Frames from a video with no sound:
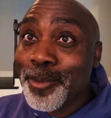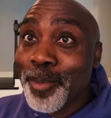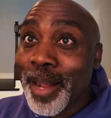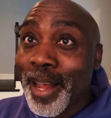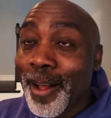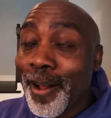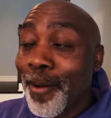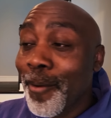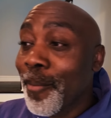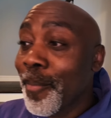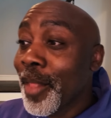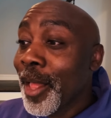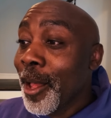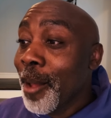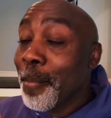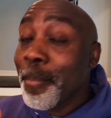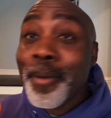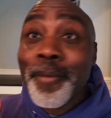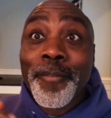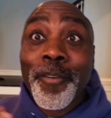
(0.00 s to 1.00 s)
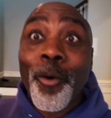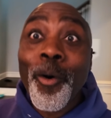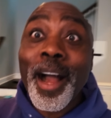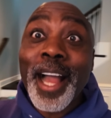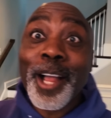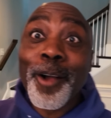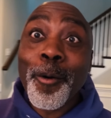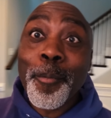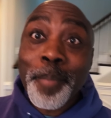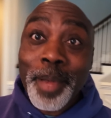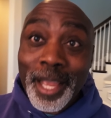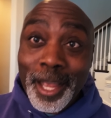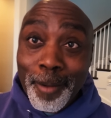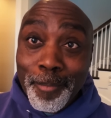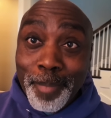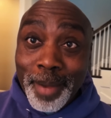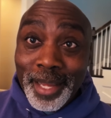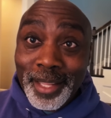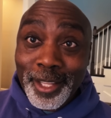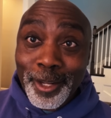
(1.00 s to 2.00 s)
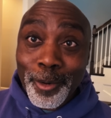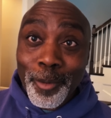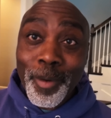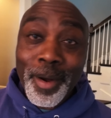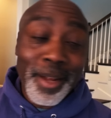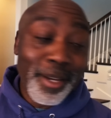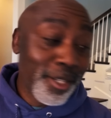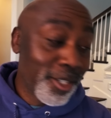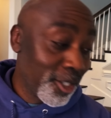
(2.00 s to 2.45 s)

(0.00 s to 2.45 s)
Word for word: well before I go pick up my little one.